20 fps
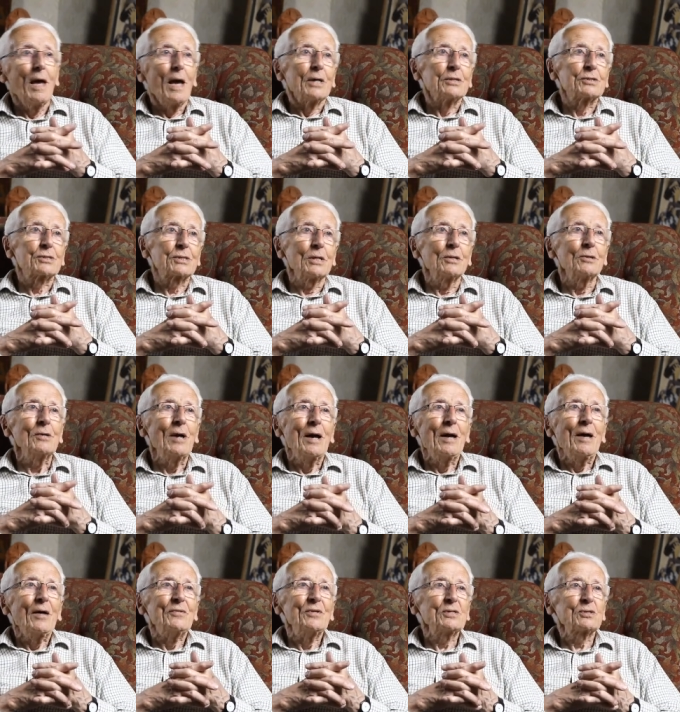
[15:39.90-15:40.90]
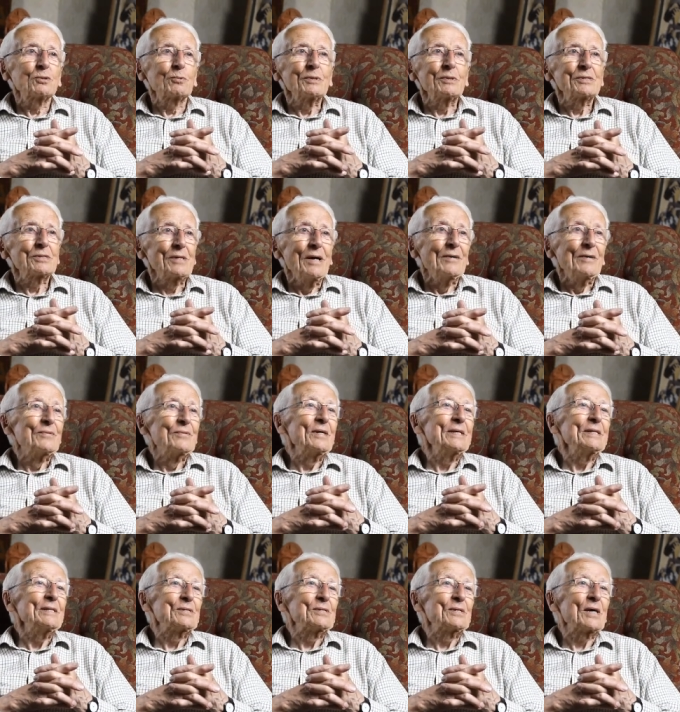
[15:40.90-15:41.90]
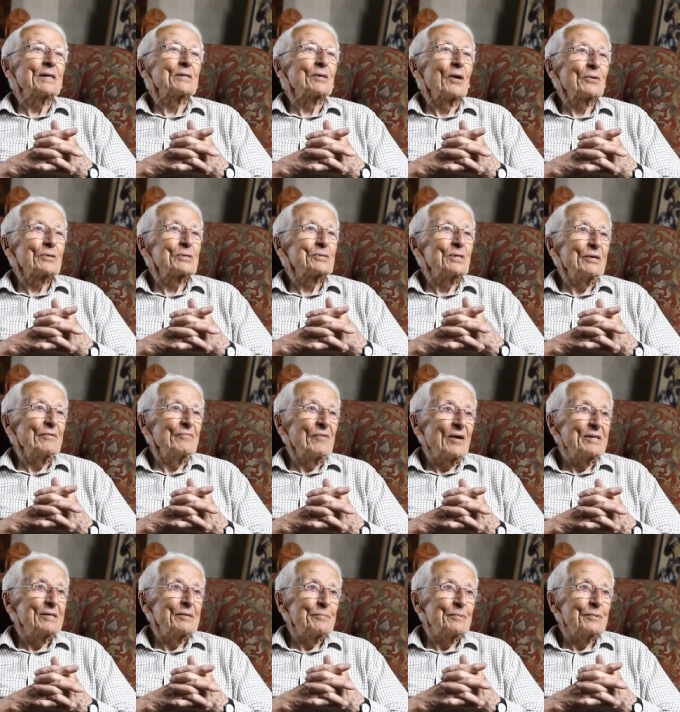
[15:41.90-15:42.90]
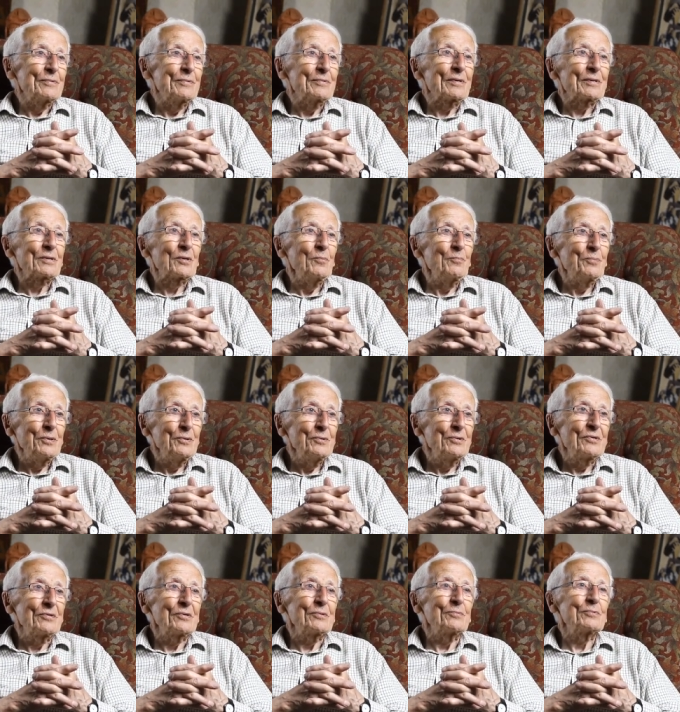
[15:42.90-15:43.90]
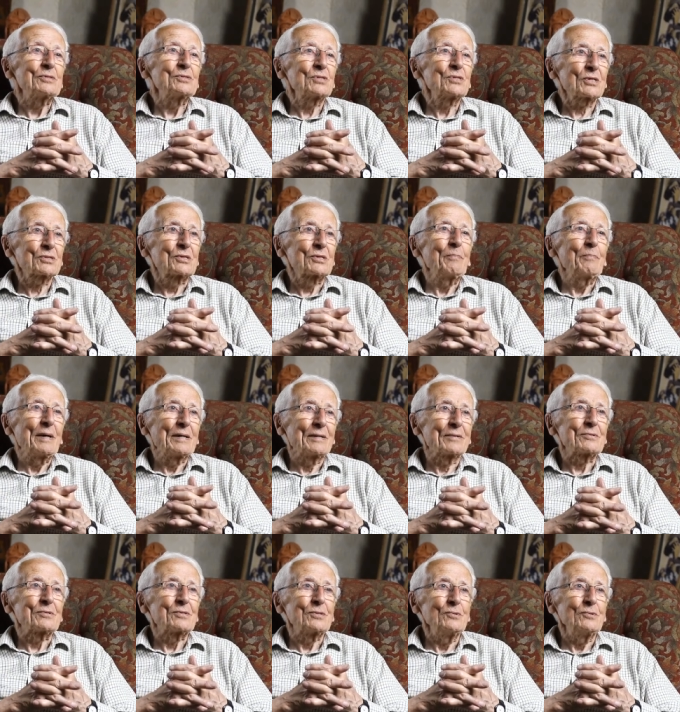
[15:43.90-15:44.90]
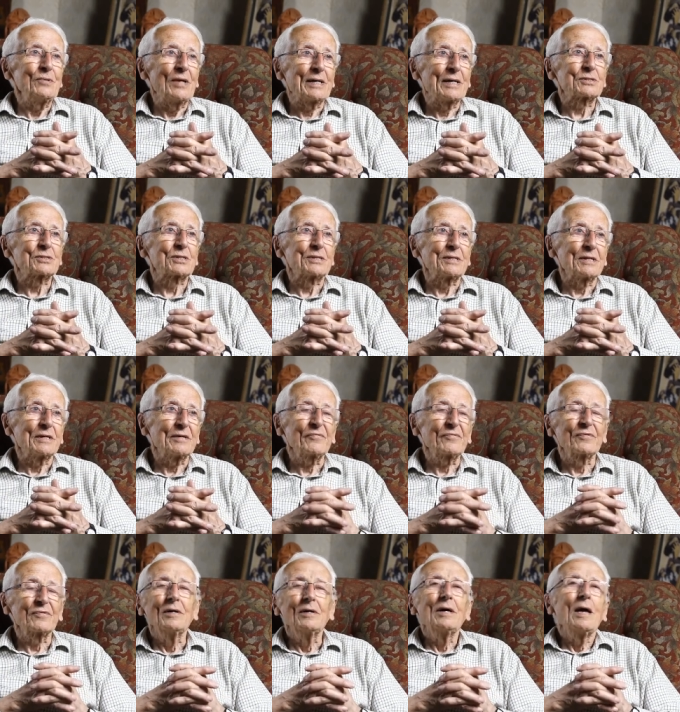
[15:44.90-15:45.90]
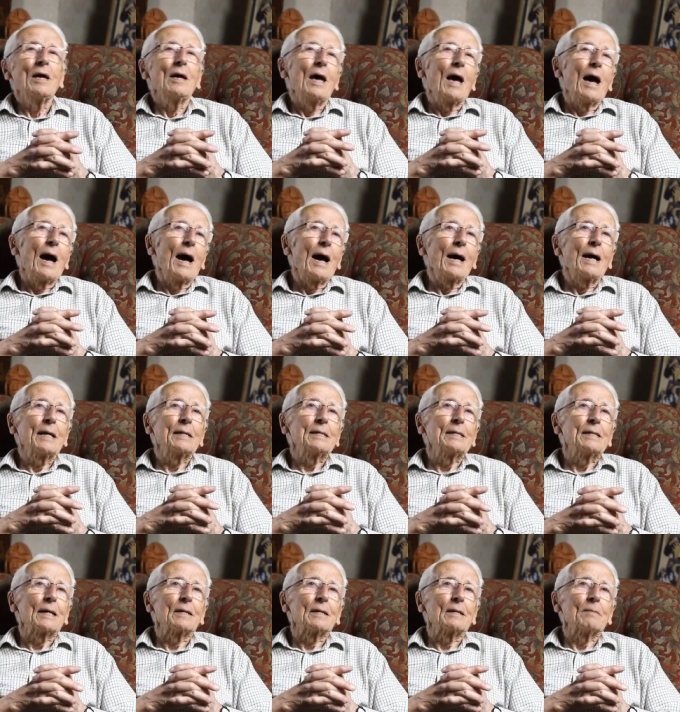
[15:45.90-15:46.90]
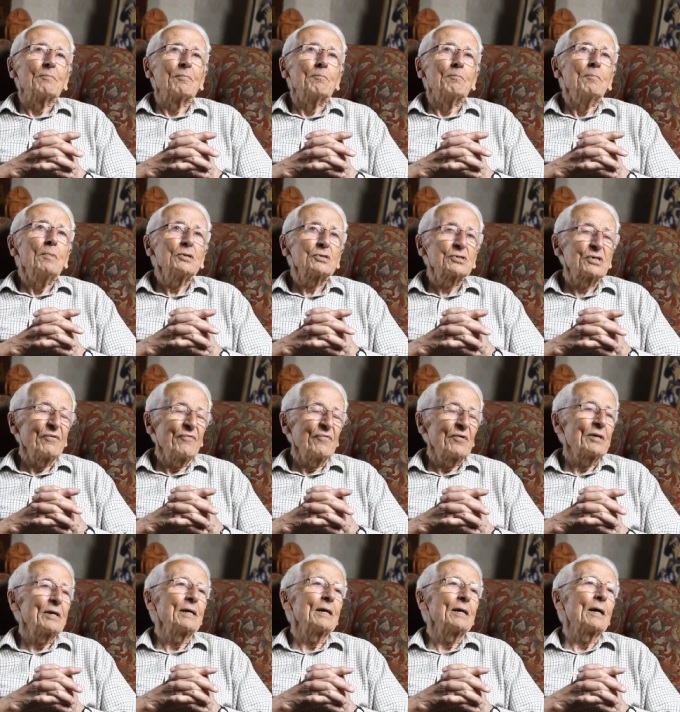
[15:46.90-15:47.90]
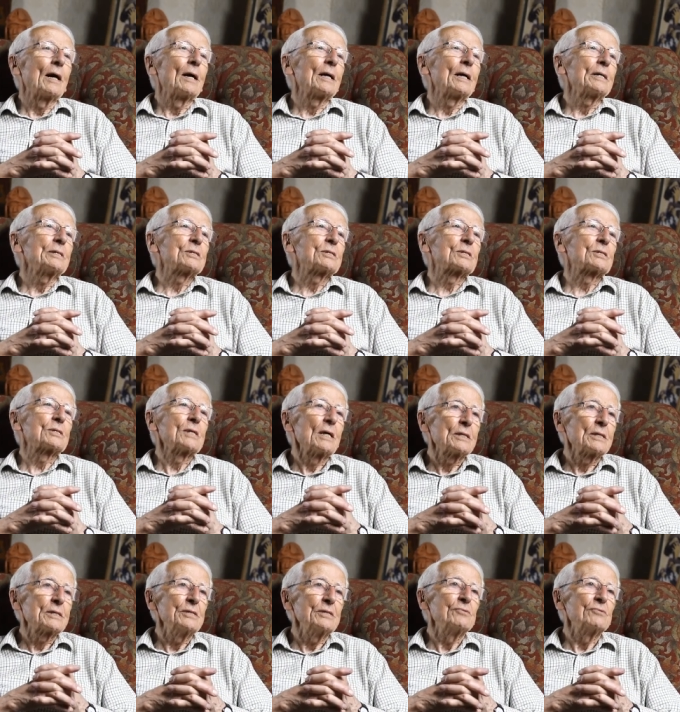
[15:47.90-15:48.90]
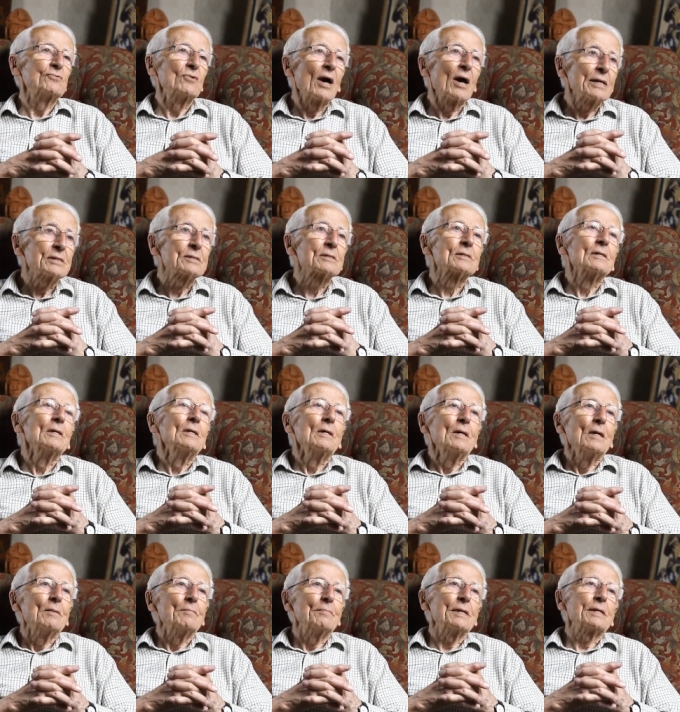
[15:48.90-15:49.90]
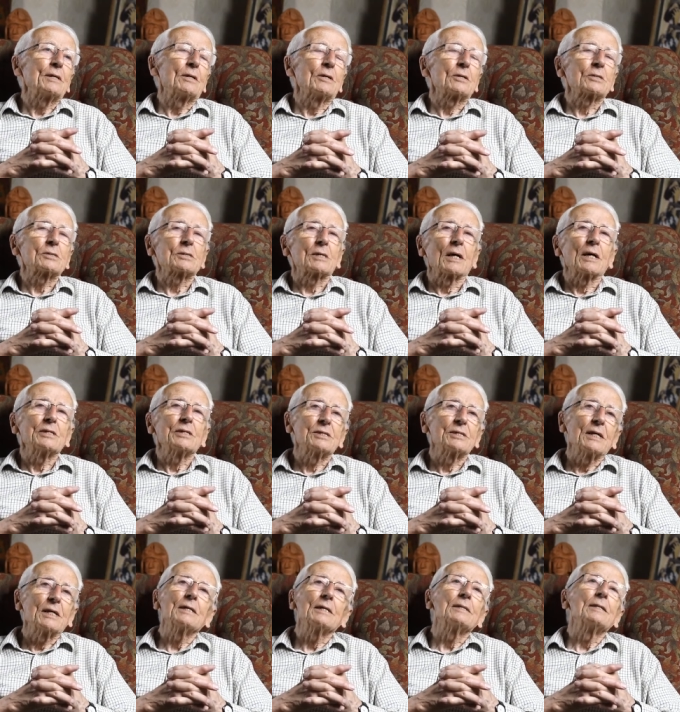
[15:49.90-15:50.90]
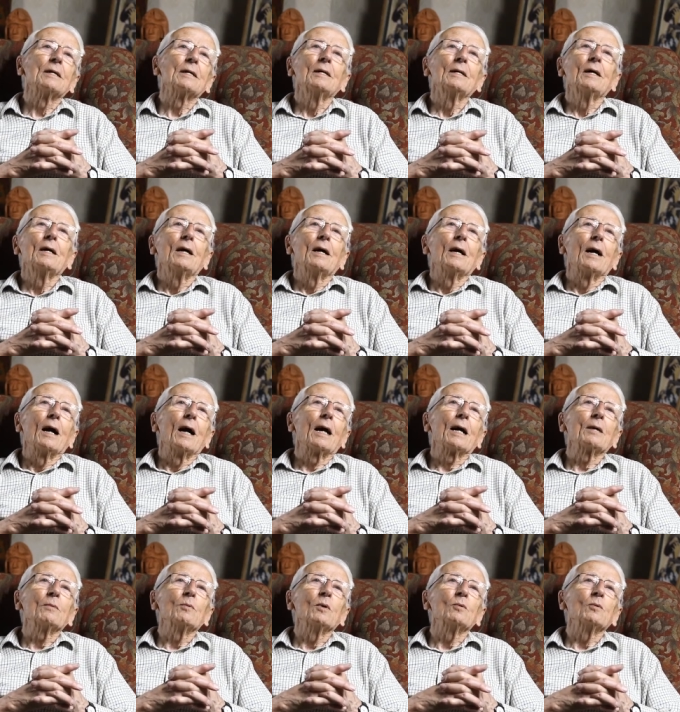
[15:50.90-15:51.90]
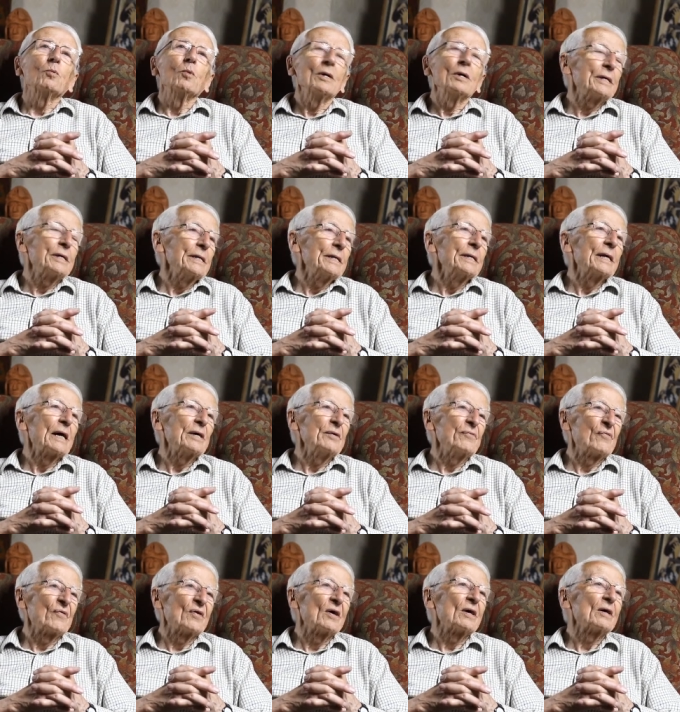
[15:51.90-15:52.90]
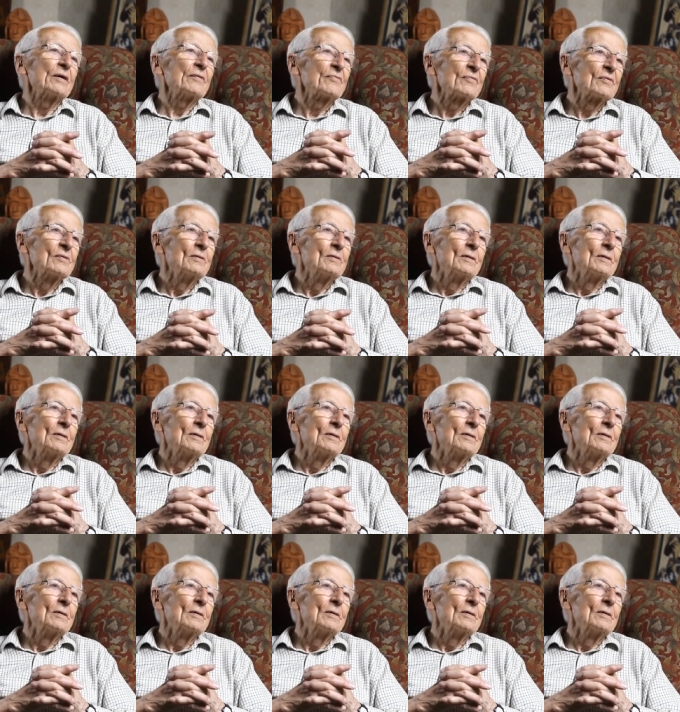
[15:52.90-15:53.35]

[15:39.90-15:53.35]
So this was the technology available, computer that would just about do that stuff. And mercifully, I started right because I said I will work in A5.